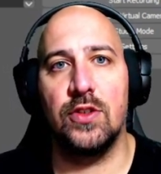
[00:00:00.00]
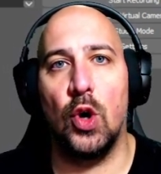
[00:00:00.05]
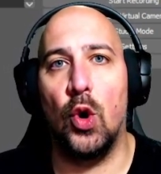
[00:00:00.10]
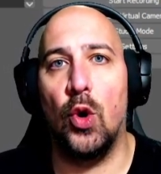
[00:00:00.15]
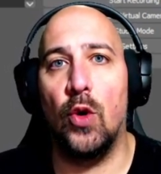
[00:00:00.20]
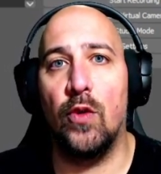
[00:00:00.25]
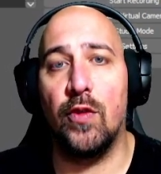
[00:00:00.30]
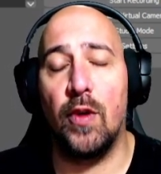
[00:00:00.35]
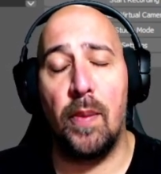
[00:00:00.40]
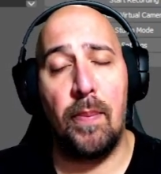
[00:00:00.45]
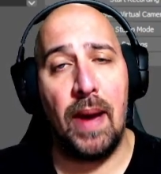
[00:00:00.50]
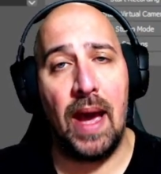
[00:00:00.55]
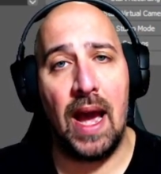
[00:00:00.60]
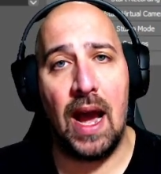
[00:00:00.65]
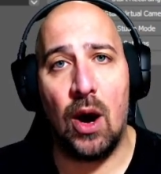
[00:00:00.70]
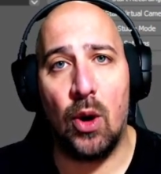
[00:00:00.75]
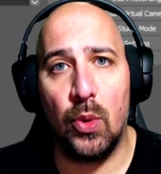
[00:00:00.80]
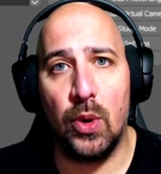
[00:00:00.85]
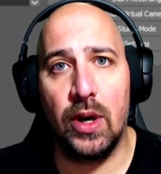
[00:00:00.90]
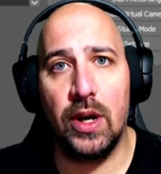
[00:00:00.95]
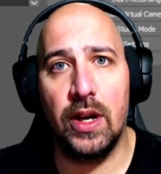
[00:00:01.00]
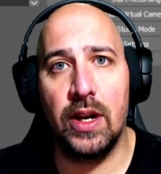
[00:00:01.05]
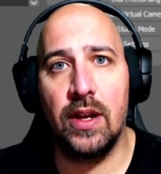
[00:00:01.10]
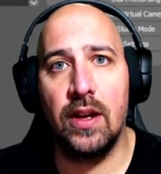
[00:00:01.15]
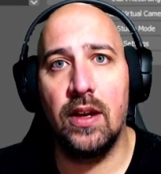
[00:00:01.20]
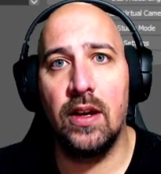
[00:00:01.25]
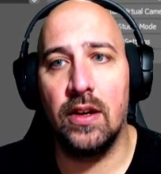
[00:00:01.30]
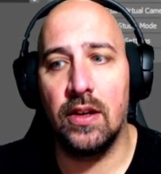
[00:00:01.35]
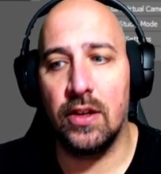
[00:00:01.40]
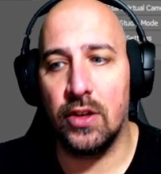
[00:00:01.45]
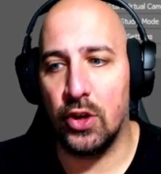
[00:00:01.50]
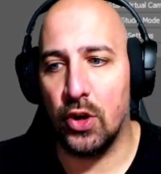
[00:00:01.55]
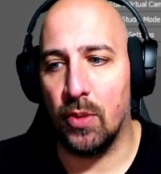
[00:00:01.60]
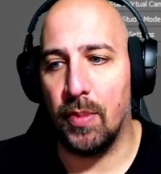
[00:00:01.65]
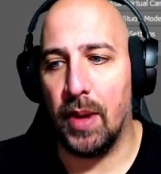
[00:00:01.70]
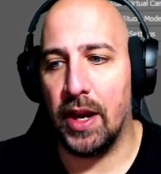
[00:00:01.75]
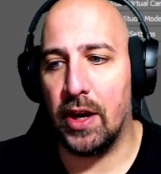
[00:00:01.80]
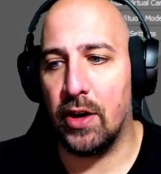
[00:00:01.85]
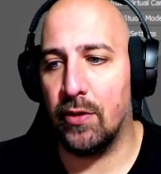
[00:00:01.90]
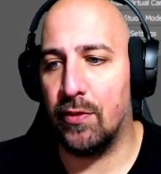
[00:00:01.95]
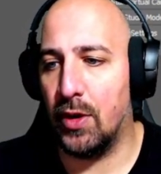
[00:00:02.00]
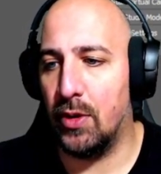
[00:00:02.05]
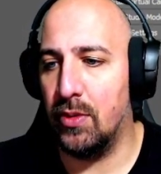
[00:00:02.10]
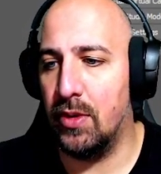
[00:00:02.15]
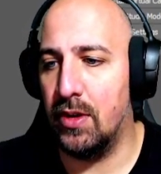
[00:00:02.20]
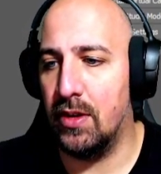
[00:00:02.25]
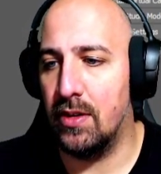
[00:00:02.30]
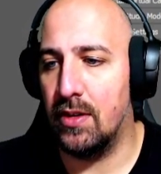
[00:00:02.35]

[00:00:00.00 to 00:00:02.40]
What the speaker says: overpowering your microphone,